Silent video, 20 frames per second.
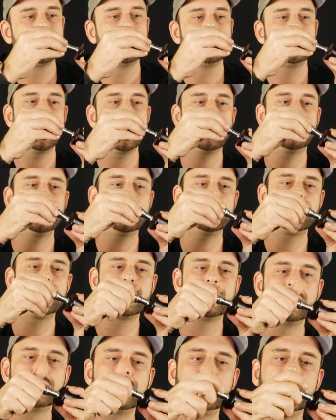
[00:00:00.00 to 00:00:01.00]
now you
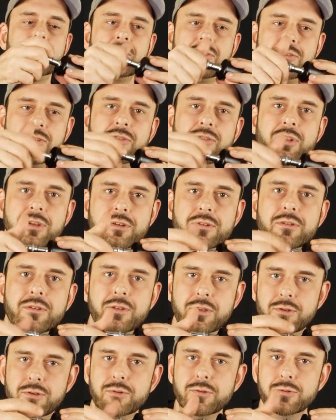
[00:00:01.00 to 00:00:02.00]
can still
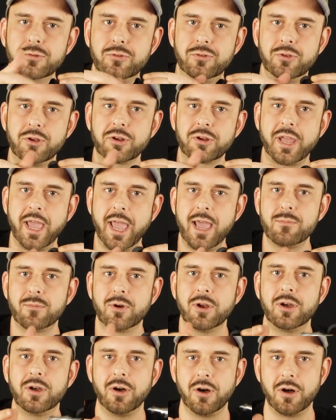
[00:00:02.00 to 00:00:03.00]
use your
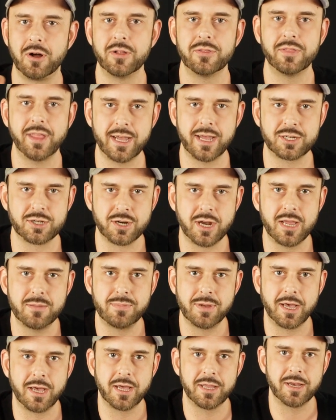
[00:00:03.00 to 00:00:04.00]
camera on that
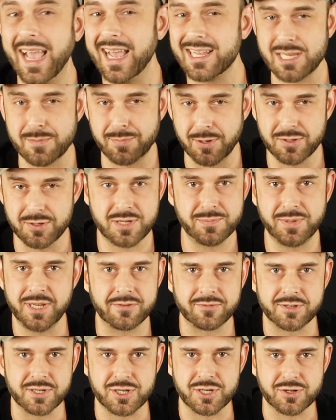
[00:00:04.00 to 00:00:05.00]
tripod, as opposed to being
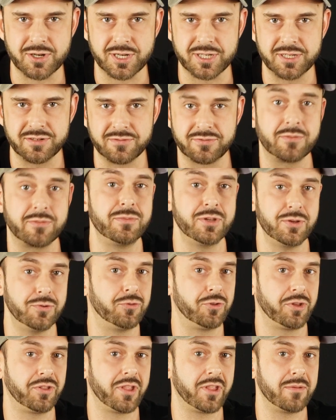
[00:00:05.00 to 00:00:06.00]
restricted from
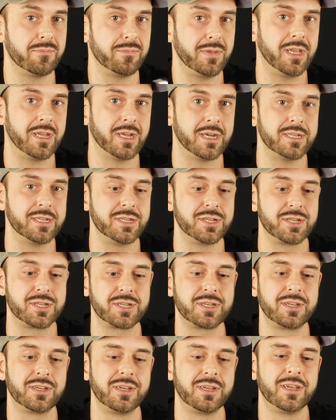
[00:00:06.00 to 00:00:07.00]
using them because
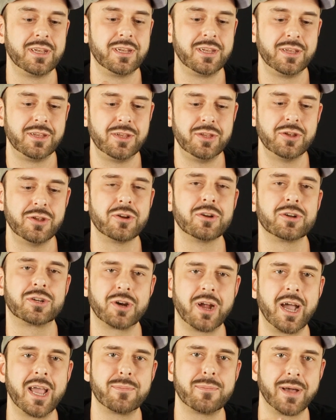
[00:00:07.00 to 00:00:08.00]
your
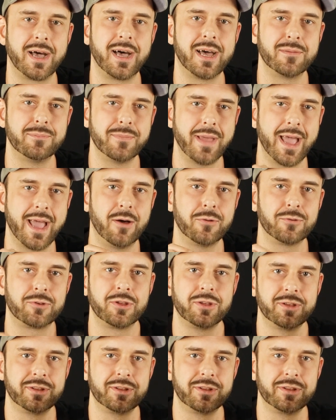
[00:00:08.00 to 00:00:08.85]
tripod mount